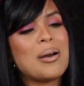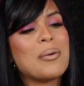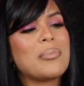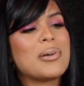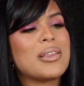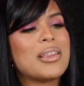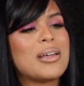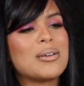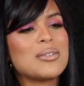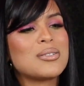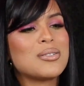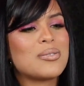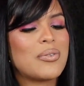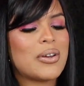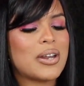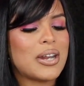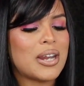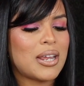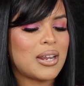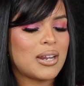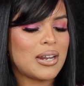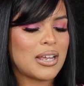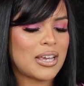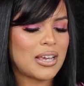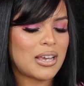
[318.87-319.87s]
but that was
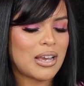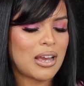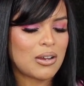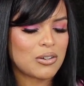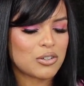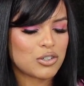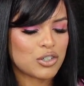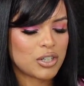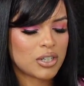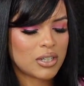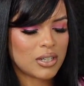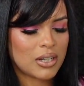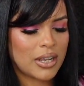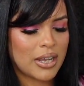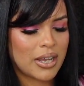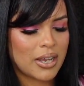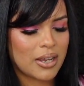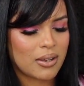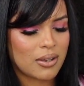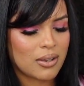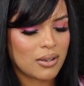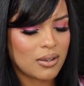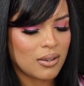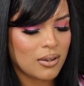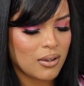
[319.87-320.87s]
funny, like how she
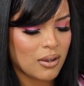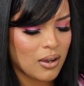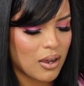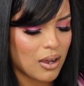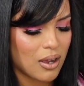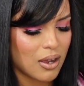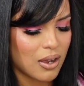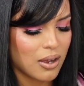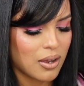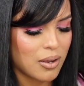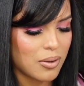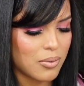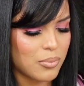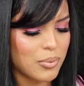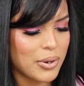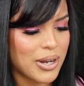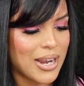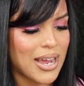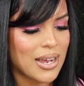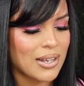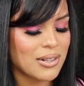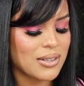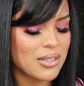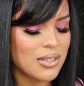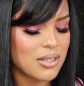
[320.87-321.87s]
like uh
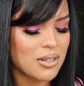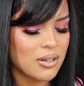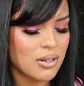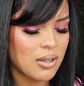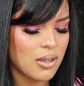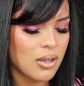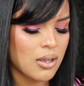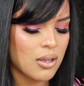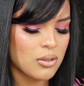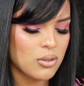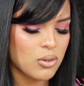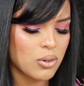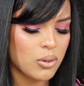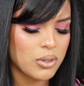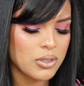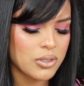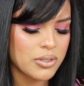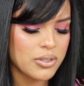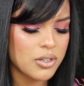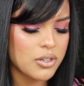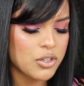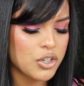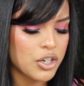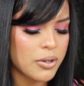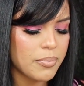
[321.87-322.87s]
reacted towards
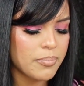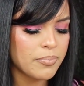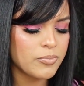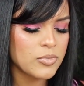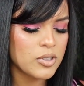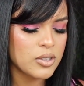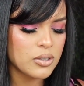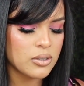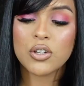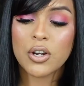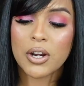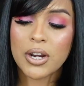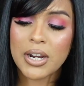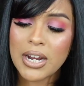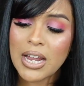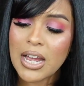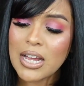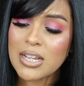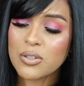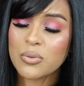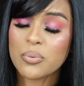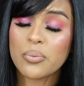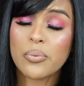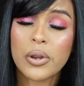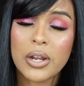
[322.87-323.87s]
the gym. Target
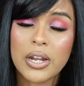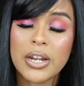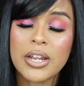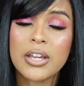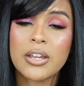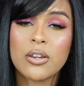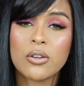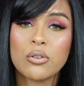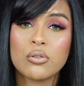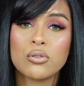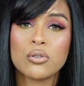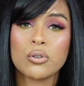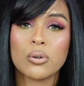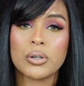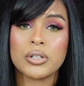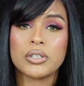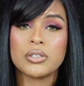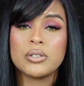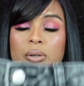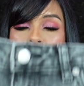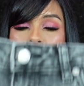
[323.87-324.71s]
has really cute shorts,